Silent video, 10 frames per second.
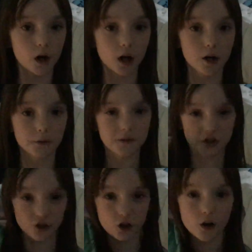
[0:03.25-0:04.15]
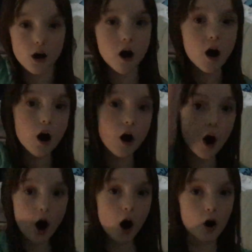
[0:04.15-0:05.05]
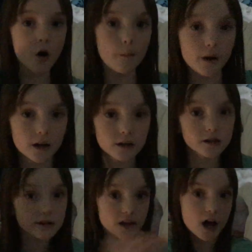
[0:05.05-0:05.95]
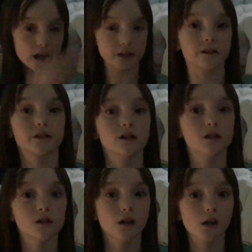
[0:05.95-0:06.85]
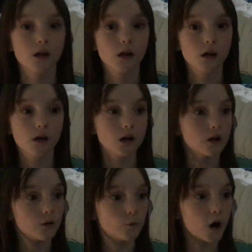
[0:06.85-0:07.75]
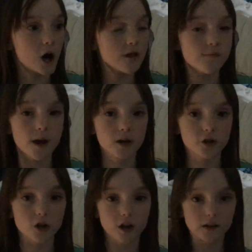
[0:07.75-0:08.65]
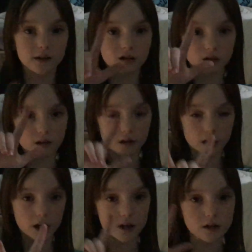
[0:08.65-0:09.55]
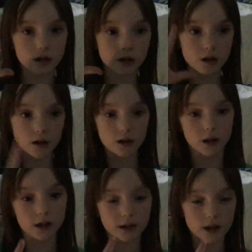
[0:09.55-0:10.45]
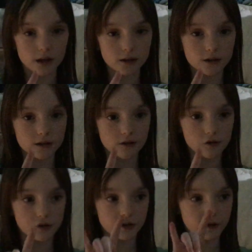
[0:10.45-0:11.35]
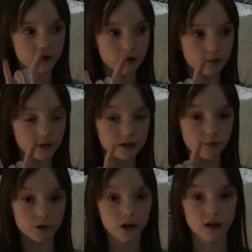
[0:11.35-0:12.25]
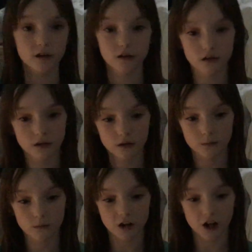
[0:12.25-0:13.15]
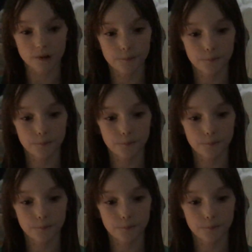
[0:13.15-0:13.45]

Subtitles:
Welcome to Home Slice. Well, the picture is a hand like this holding a piece of bread. Yeah.